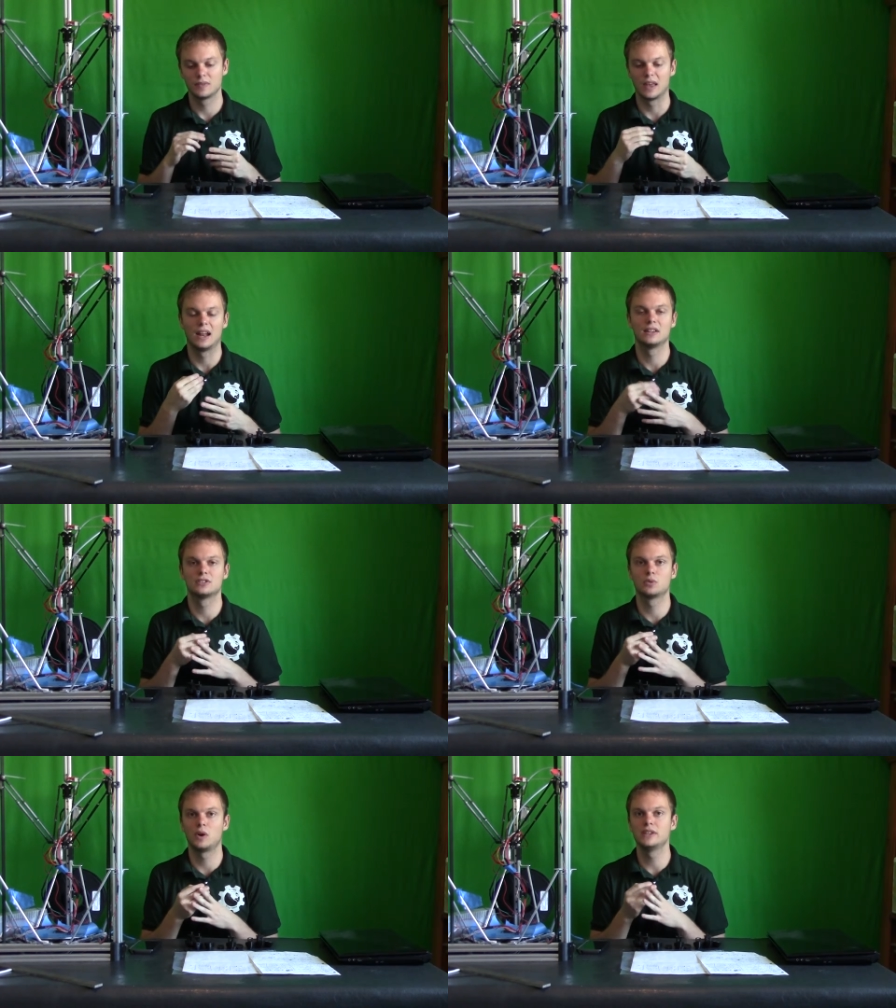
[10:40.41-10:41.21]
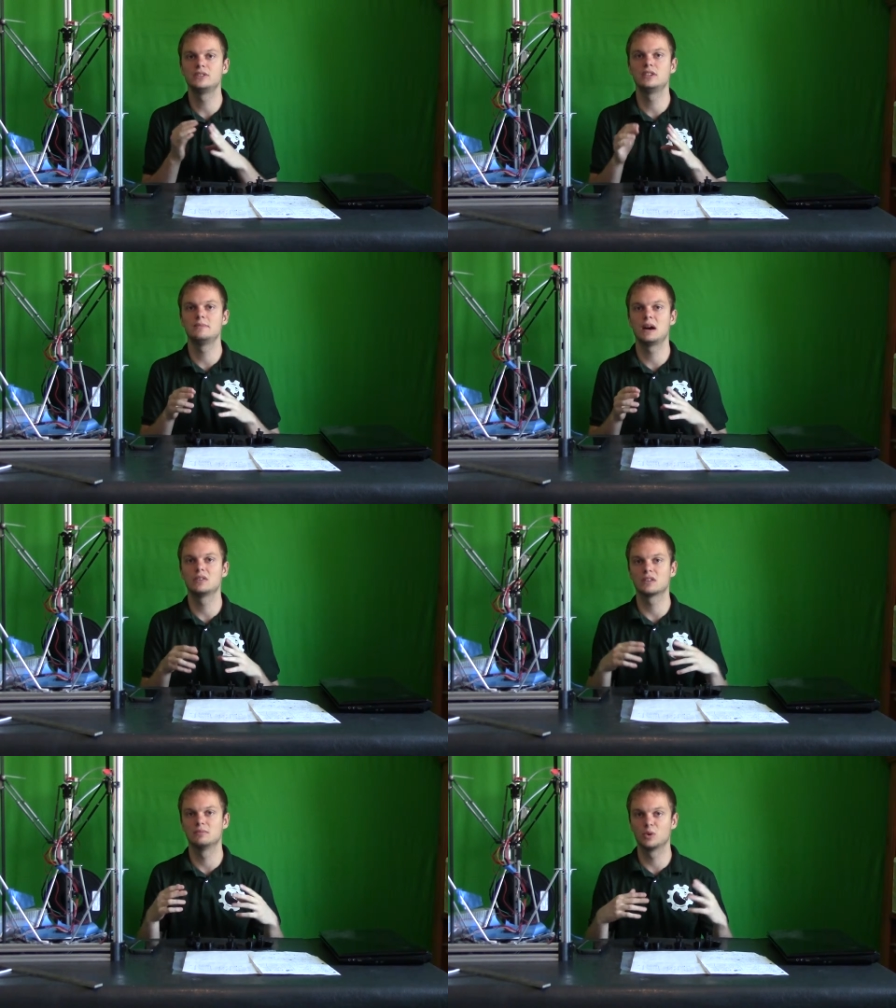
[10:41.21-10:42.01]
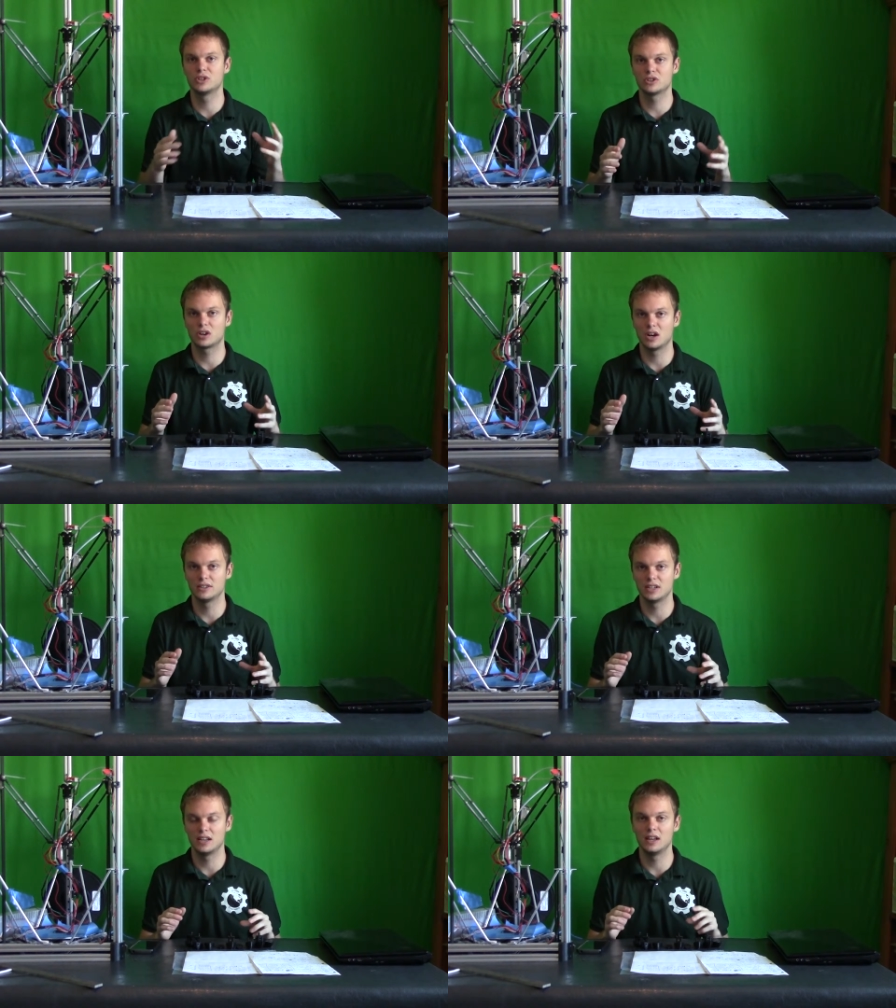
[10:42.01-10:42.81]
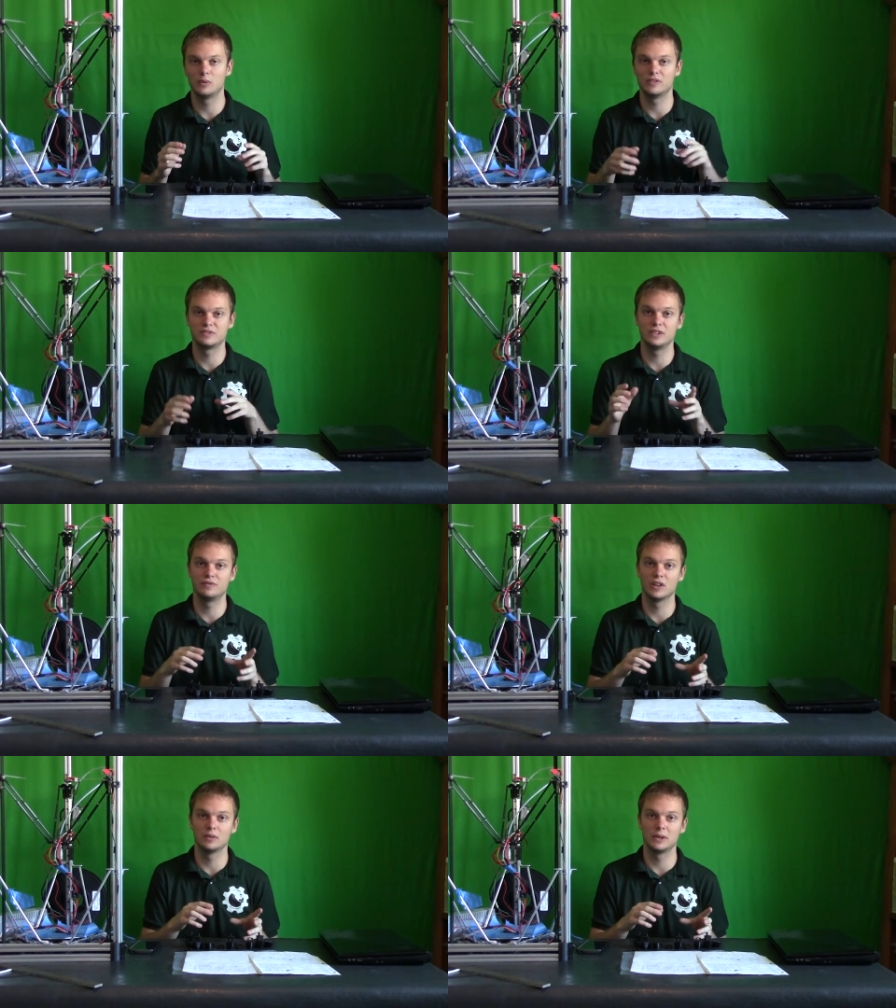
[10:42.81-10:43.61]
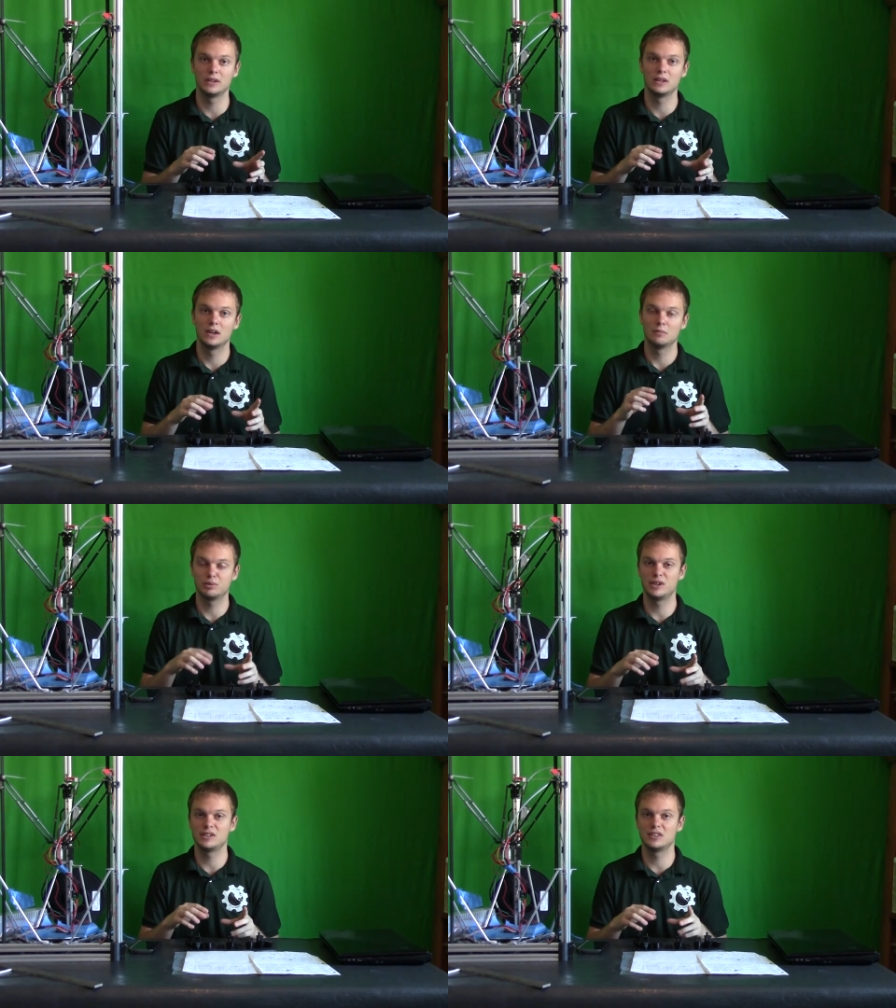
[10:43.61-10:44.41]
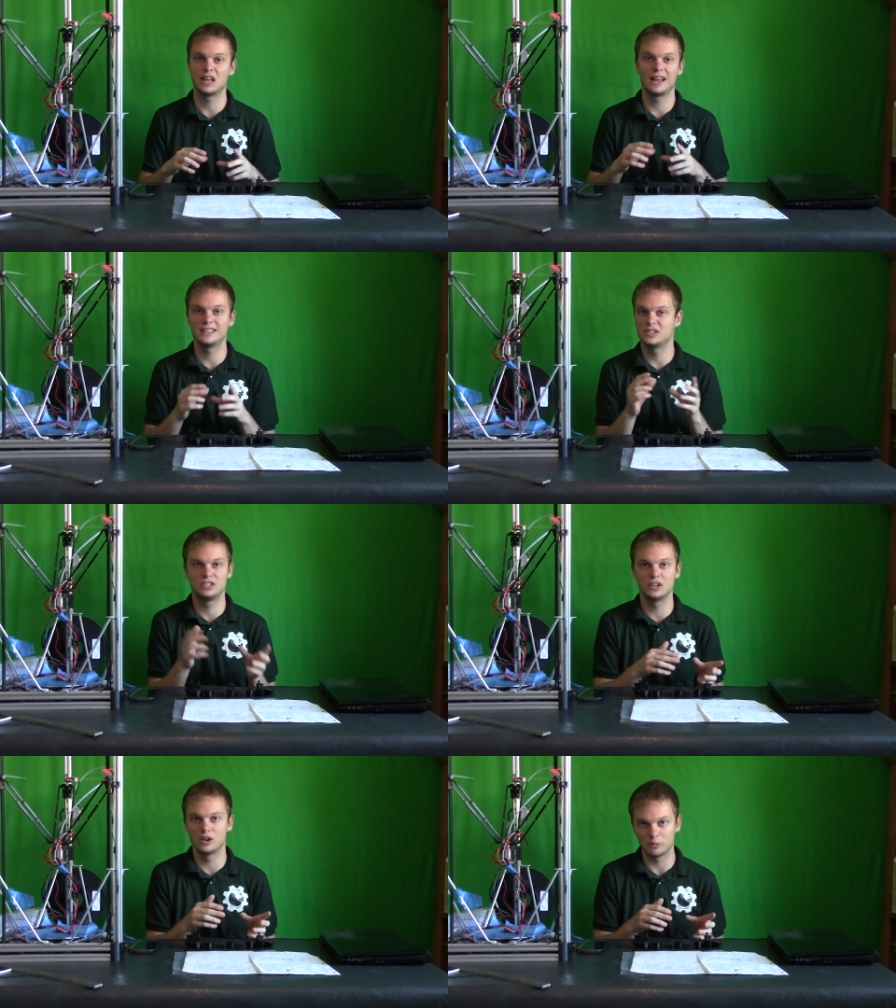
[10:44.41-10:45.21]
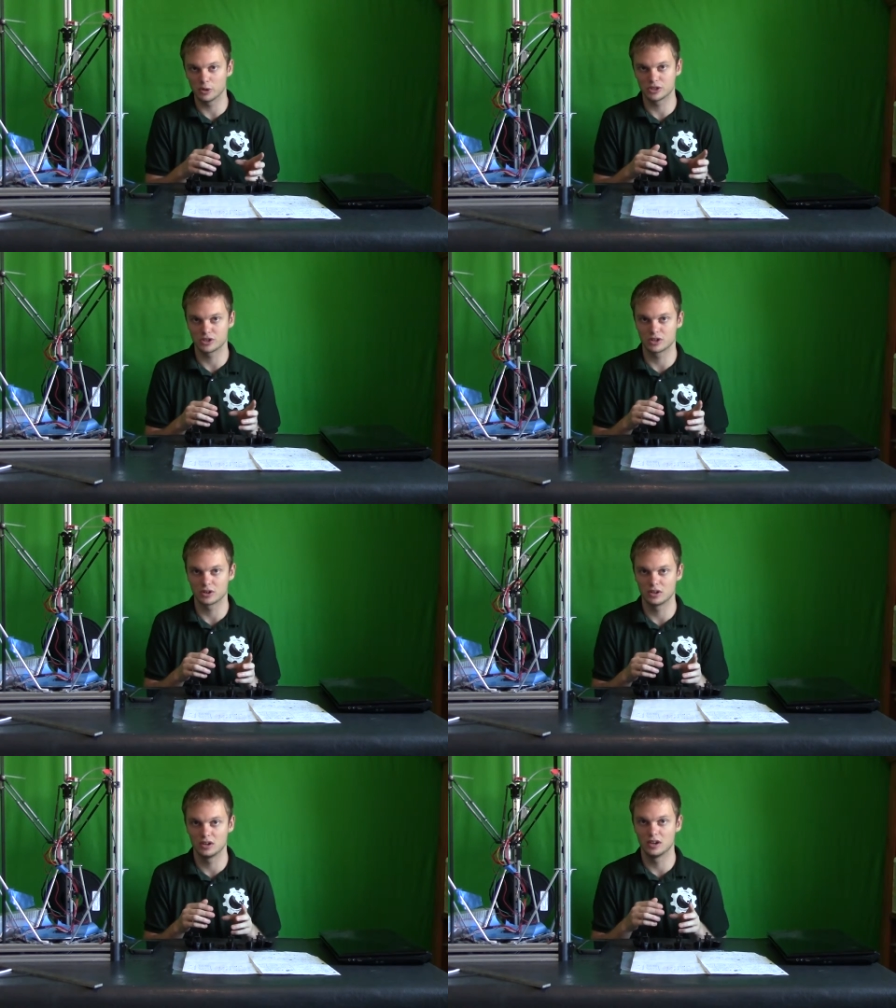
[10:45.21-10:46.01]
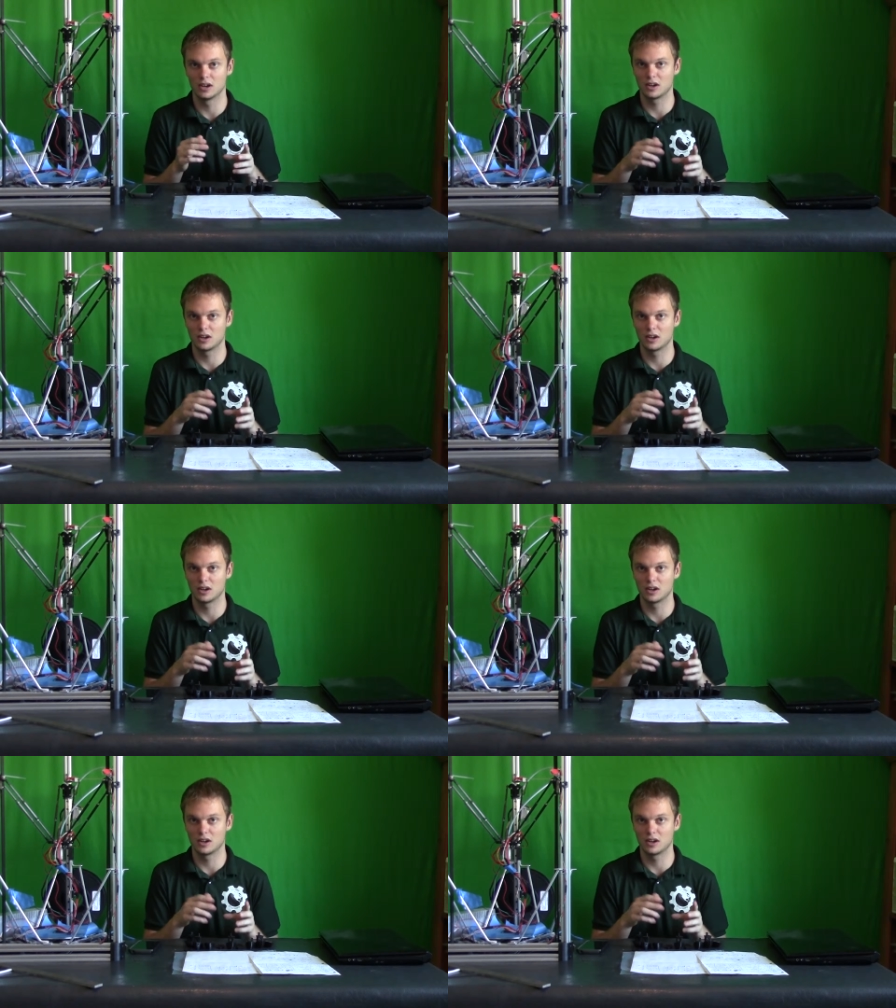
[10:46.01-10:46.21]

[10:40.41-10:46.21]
that has twice the amount of moisture content, and we've seen filament printed that has zero moisture uh,